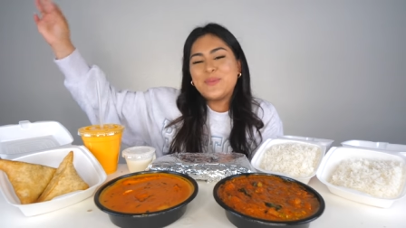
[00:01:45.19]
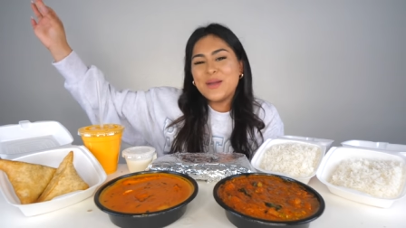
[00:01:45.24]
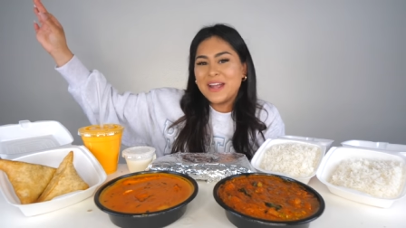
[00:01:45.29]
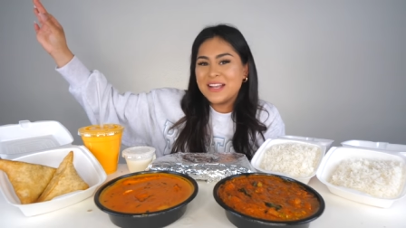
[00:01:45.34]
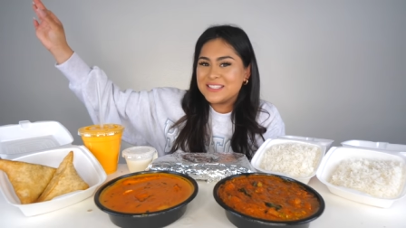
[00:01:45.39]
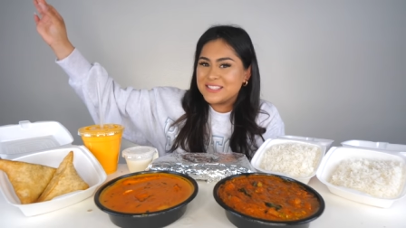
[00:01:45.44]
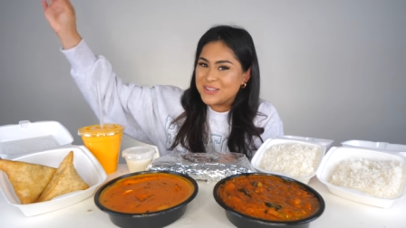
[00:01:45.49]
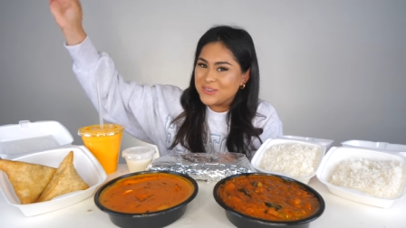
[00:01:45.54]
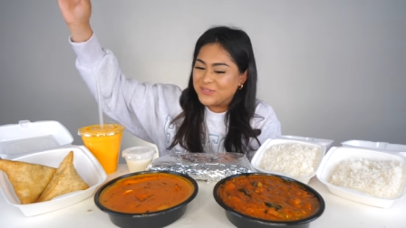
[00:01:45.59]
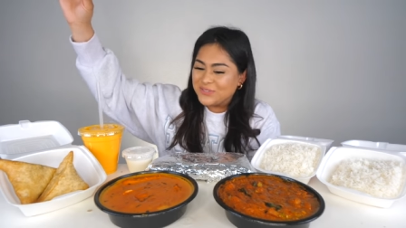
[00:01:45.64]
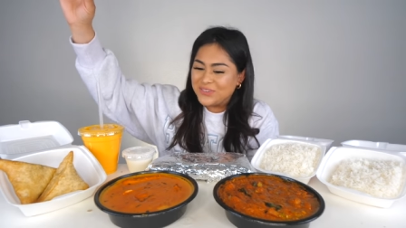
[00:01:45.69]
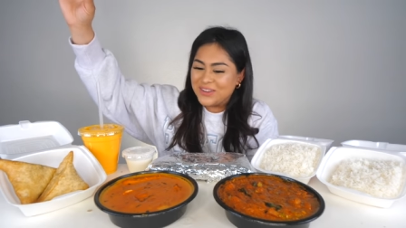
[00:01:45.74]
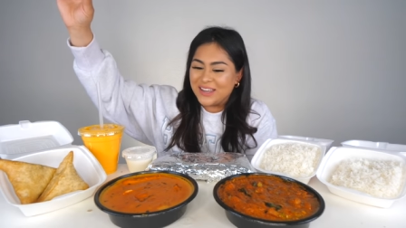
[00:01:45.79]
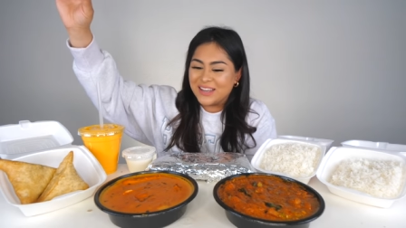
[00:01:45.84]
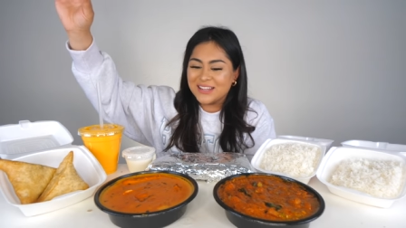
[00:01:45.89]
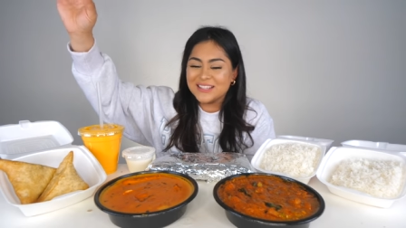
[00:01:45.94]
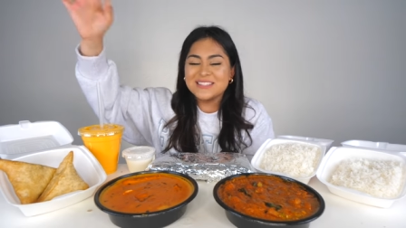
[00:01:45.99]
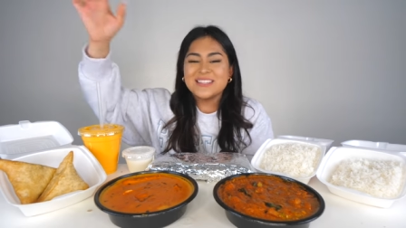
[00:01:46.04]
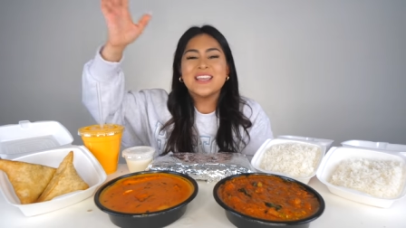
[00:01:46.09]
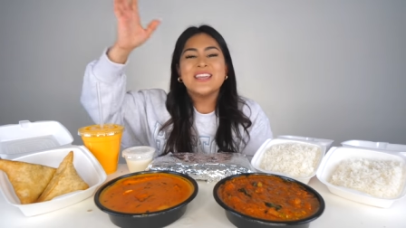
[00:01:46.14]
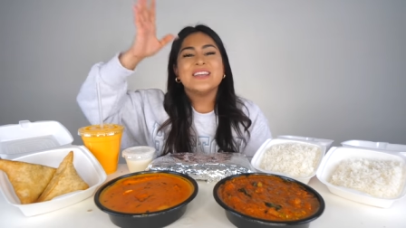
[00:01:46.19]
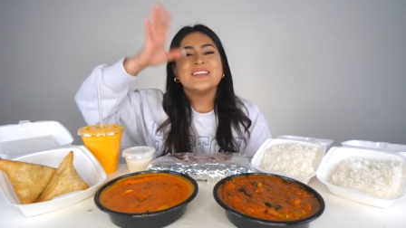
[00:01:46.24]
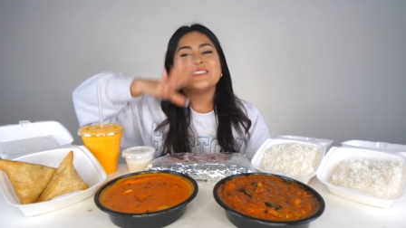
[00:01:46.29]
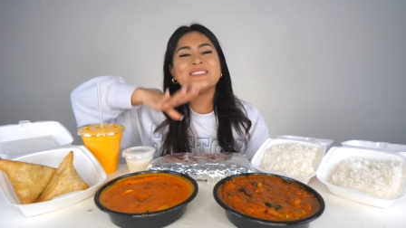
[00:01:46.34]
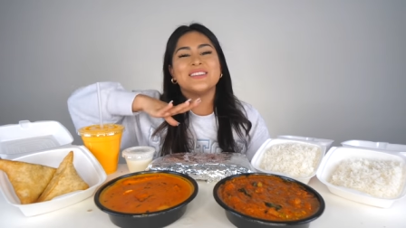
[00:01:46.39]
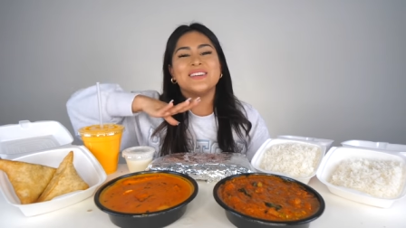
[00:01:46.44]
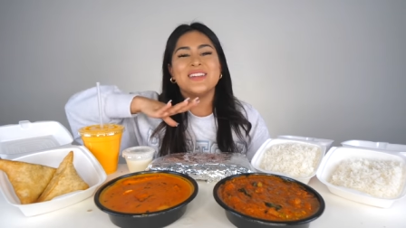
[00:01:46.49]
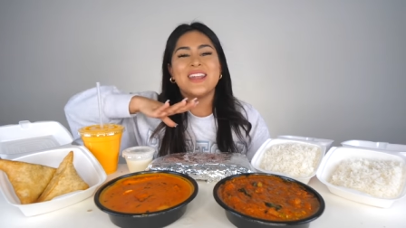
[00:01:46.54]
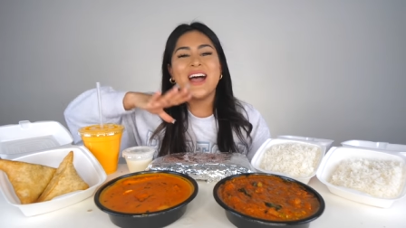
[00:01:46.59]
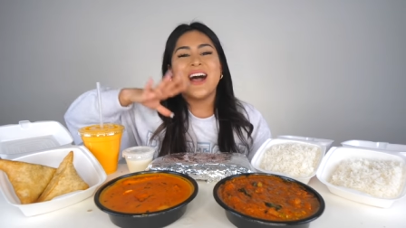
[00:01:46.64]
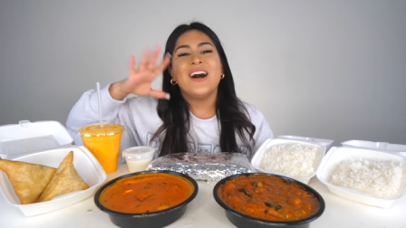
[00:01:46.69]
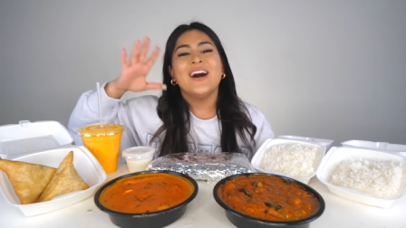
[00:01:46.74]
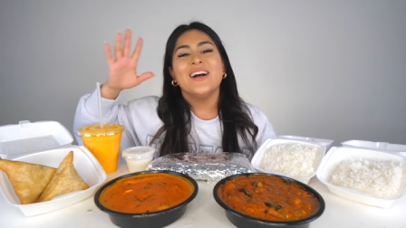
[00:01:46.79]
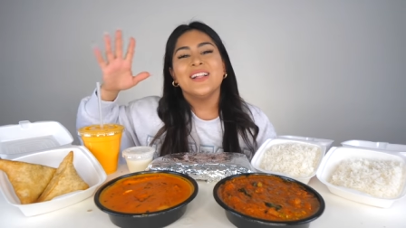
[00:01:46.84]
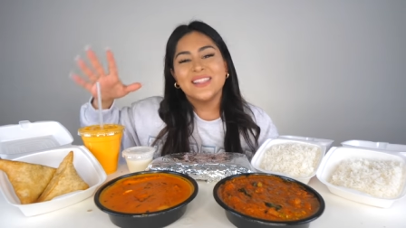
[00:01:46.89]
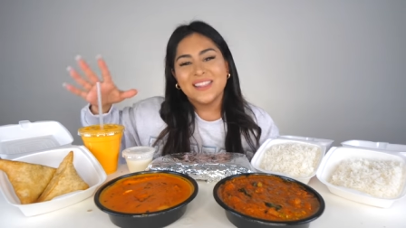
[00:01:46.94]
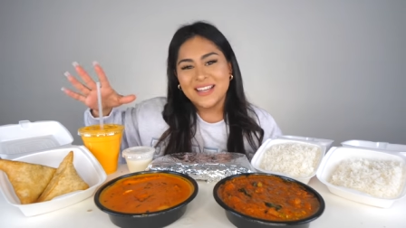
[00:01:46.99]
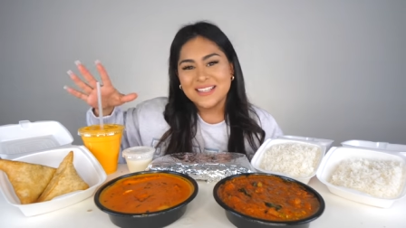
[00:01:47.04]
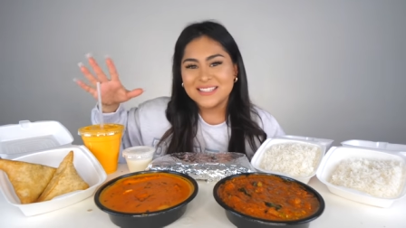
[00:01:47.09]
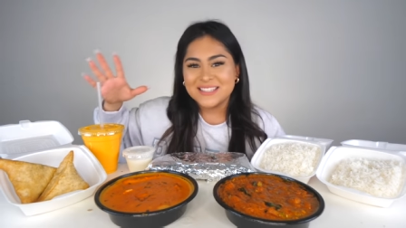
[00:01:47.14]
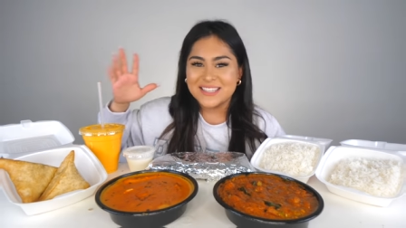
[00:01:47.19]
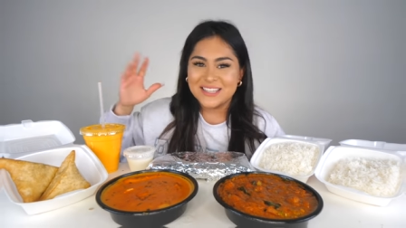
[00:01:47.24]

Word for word: Best Fiends. So now let's